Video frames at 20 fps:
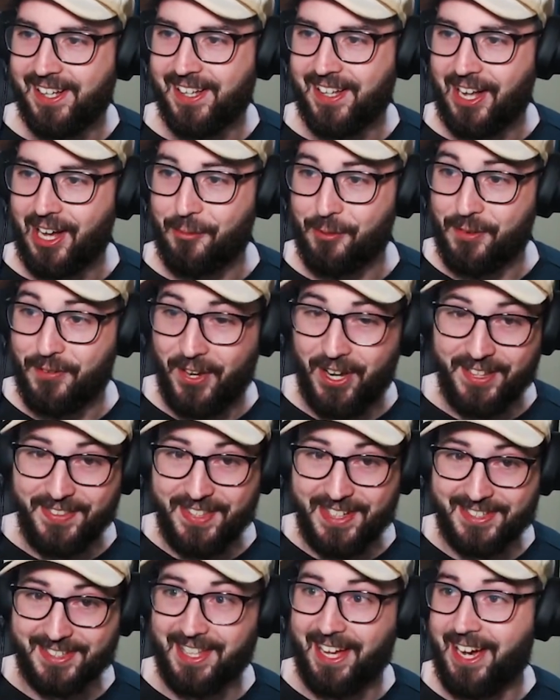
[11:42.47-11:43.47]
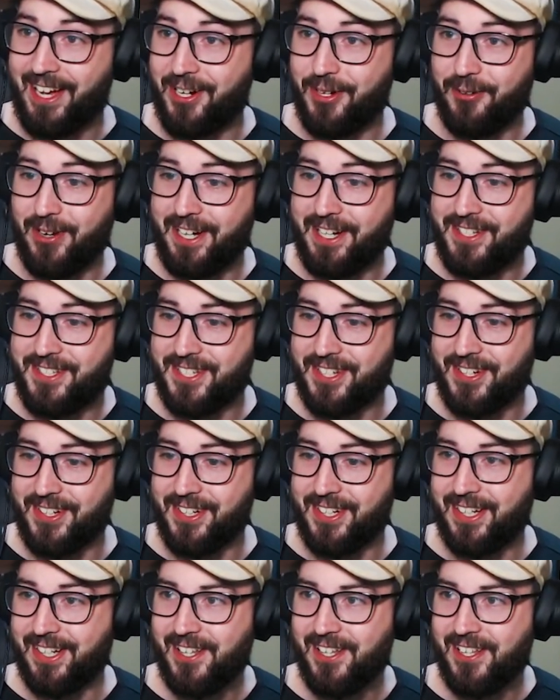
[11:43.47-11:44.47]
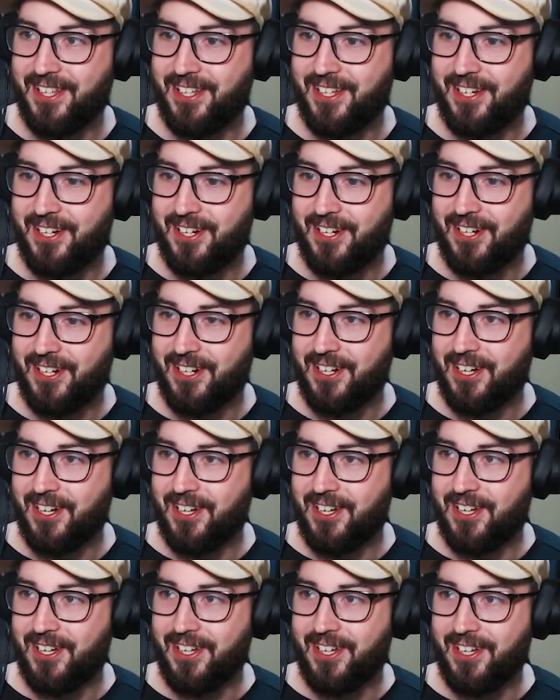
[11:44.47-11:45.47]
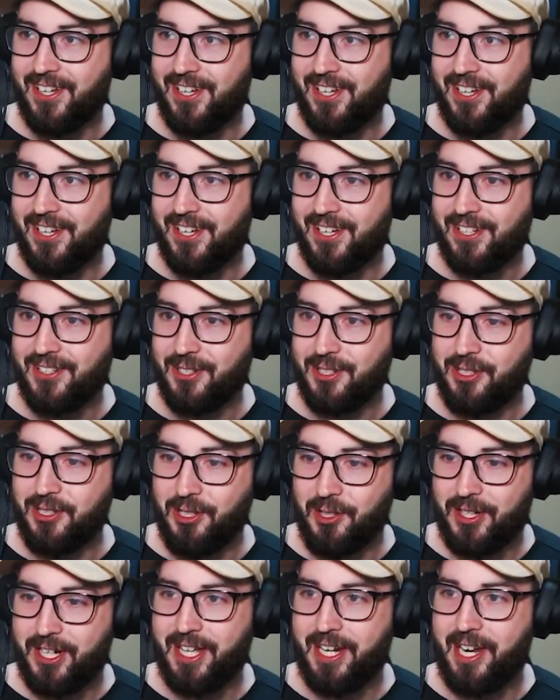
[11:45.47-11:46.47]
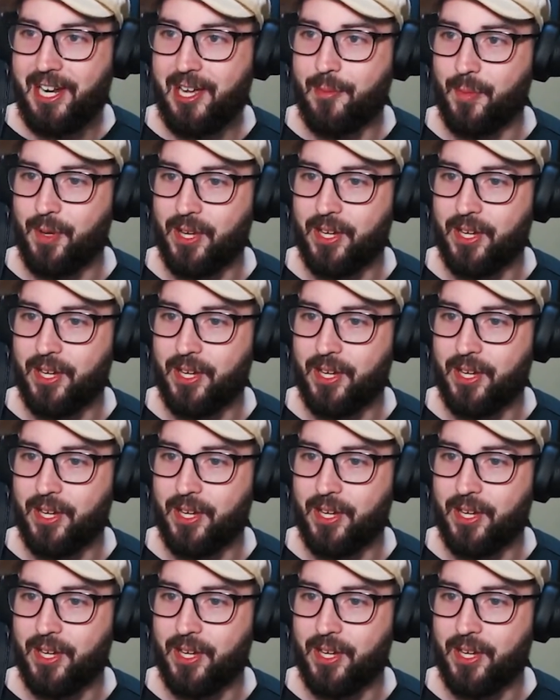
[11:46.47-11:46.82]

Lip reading: And we've heard this line already too. Dude, look at him.